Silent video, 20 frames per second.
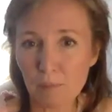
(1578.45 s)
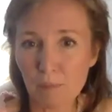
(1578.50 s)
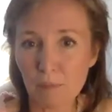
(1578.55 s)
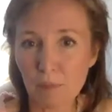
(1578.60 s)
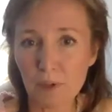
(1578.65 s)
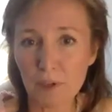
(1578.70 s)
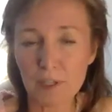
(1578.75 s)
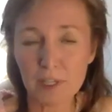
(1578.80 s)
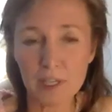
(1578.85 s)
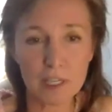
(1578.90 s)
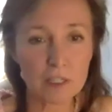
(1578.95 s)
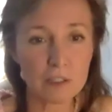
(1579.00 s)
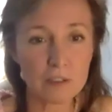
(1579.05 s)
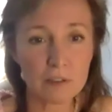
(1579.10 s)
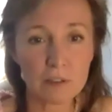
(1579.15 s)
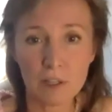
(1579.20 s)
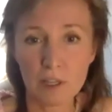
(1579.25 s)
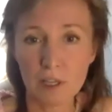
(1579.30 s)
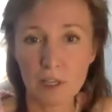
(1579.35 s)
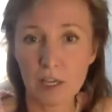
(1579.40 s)
again,
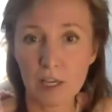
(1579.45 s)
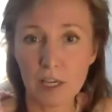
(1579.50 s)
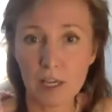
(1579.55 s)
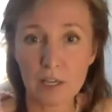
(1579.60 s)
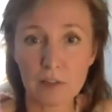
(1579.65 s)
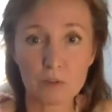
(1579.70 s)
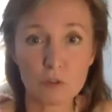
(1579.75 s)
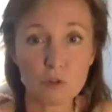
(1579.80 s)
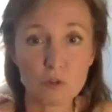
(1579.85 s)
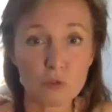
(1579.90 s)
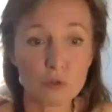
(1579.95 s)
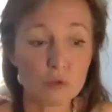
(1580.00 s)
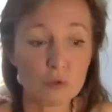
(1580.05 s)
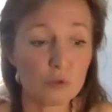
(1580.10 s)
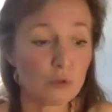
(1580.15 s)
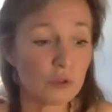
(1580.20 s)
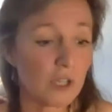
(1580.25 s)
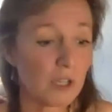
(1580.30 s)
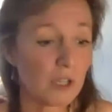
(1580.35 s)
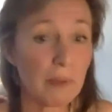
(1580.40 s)
and
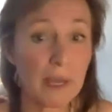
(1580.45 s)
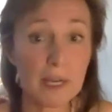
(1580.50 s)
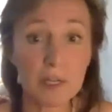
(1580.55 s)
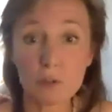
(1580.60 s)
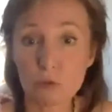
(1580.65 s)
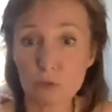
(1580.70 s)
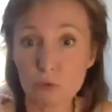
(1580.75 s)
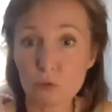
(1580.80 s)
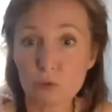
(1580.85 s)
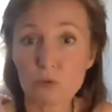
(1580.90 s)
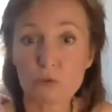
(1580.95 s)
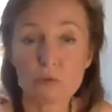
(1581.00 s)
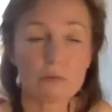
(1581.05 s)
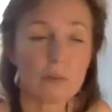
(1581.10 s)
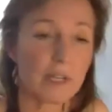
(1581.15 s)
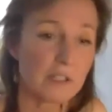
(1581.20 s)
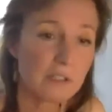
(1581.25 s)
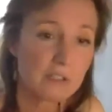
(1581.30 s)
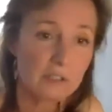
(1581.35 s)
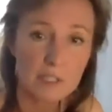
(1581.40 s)
to get back to,
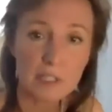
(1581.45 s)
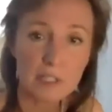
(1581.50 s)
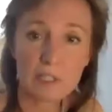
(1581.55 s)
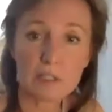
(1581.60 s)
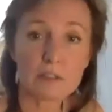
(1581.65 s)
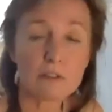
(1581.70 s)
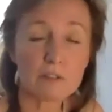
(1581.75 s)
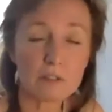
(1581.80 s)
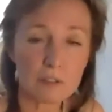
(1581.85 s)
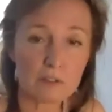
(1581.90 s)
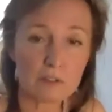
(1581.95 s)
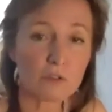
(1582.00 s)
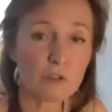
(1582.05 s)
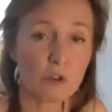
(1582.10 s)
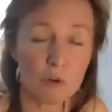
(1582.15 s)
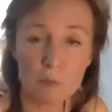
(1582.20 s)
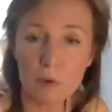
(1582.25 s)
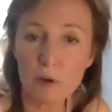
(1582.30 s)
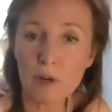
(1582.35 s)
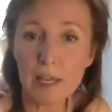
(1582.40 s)
let's say,
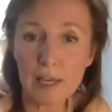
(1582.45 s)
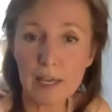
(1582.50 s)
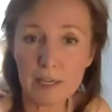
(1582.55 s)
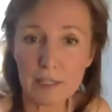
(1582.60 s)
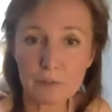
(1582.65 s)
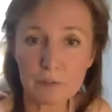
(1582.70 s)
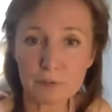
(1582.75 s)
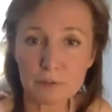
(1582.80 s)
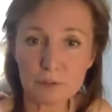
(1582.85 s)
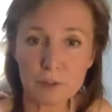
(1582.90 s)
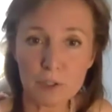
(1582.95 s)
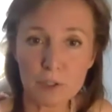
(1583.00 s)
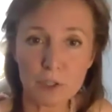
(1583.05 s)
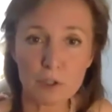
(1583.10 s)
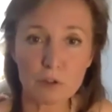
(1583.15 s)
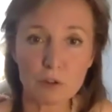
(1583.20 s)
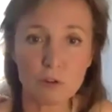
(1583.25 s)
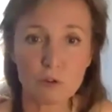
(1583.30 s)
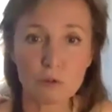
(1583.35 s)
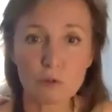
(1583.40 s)
normal life,
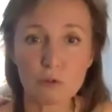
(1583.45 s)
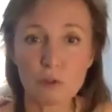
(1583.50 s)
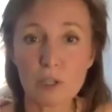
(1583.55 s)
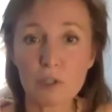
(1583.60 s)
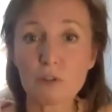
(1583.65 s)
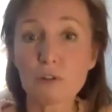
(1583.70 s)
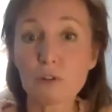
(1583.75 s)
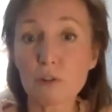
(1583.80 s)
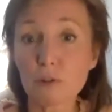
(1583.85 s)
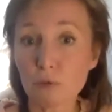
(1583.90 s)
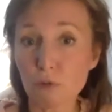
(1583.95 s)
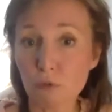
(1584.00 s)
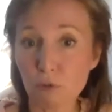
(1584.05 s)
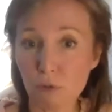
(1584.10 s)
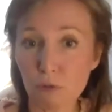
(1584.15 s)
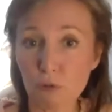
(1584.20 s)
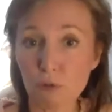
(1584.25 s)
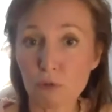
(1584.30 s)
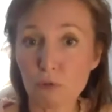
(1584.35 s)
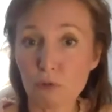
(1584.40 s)
to get used
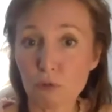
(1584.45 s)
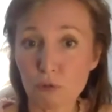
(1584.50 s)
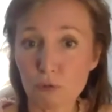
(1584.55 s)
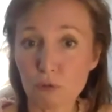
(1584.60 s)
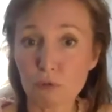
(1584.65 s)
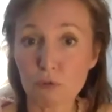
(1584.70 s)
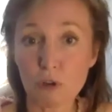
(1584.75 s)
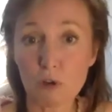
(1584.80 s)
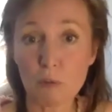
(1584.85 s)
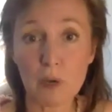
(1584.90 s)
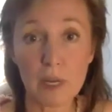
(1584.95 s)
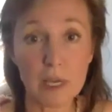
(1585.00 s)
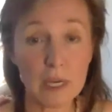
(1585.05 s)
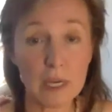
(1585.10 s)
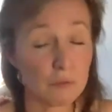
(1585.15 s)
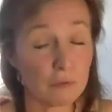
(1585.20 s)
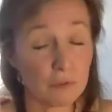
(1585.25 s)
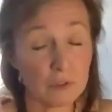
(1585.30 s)
to normal life.